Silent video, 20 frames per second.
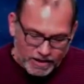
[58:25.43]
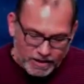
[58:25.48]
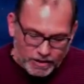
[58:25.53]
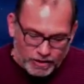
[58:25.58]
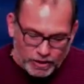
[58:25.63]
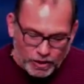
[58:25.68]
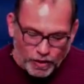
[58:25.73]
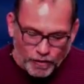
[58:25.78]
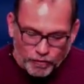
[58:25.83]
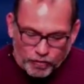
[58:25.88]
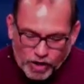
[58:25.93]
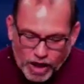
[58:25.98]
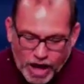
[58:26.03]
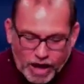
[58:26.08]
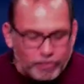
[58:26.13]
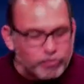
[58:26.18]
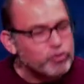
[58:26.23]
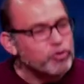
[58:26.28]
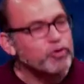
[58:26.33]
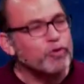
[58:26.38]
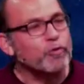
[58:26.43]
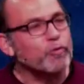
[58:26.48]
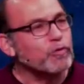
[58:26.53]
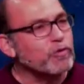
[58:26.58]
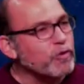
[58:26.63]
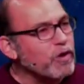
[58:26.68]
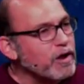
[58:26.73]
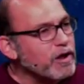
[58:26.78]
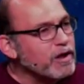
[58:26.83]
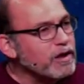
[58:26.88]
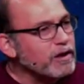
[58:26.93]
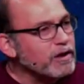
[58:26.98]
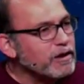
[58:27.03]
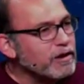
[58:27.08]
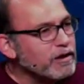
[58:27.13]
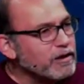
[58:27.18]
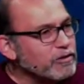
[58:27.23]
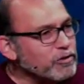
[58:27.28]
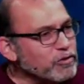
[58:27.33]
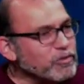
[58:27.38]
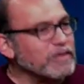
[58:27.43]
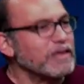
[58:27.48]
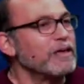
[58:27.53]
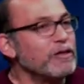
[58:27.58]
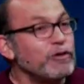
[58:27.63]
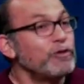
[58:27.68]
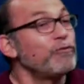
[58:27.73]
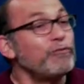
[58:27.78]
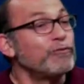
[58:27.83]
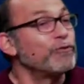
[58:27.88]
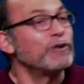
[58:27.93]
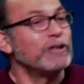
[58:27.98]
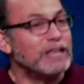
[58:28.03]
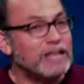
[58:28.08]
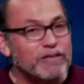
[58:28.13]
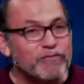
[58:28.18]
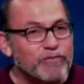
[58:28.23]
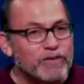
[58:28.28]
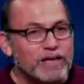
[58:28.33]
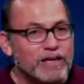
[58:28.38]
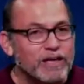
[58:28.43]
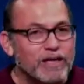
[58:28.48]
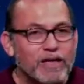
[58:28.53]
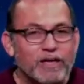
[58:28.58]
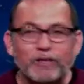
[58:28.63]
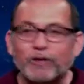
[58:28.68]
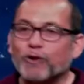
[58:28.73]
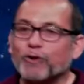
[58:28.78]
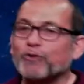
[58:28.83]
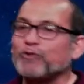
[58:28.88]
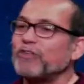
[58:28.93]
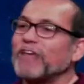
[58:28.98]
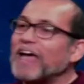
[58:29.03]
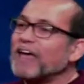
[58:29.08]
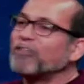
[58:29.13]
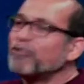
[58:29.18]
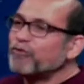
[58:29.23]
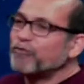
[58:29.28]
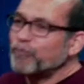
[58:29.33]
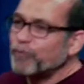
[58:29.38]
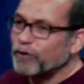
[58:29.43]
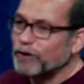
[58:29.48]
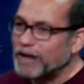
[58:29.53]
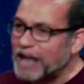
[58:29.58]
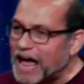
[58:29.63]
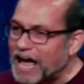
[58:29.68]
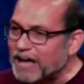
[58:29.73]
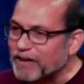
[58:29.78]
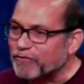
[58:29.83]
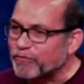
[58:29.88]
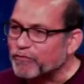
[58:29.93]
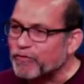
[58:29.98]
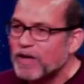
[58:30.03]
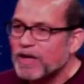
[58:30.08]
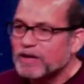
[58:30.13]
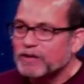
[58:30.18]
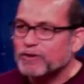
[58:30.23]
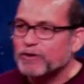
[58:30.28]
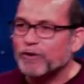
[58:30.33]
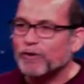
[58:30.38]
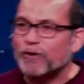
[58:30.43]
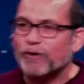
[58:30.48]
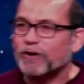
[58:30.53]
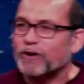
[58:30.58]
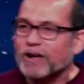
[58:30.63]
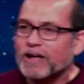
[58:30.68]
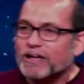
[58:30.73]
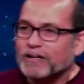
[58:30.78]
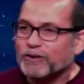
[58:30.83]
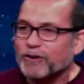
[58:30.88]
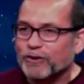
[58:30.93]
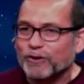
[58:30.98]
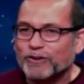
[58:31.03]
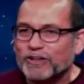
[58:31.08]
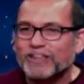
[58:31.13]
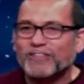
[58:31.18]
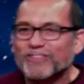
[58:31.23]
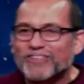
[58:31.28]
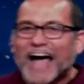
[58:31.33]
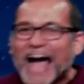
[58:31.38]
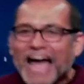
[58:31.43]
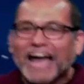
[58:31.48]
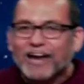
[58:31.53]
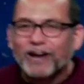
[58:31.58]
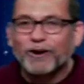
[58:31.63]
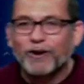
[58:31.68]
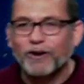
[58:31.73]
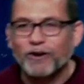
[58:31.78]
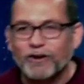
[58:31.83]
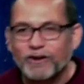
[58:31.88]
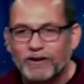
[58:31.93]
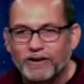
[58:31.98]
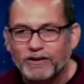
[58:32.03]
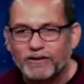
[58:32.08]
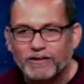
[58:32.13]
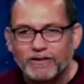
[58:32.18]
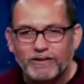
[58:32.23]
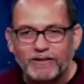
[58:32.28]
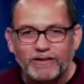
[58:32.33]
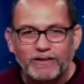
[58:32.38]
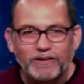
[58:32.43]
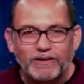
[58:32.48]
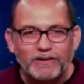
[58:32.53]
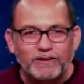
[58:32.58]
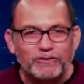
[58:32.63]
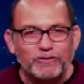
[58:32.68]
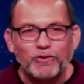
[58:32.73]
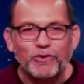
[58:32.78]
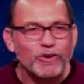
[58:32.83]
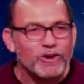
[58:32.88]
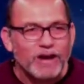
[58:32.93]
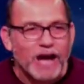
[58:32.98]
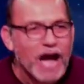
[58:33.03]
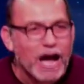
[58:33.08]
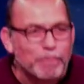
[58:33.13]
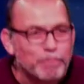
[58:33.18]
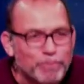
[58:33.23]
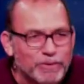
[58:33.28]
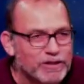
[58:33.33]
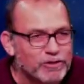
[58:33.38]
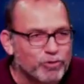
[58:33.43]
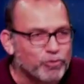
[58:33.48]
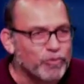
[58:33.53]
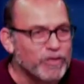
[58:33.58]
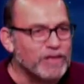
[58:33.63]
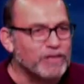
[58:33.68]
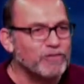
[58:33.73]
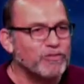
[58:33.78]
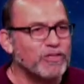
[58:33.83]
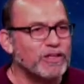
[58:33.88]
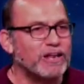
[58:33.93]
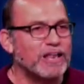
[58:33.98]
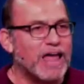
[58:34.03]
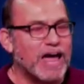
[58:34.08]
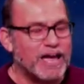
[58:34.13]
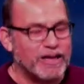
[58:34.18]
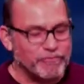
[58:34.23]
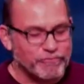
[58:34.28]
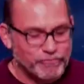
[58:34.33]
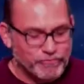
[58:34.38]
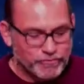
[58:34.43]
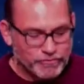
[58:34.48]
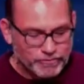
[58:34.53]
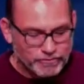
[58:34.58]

You've lost your zeal for living, your zest for life, your, your desire to accomplish things in life.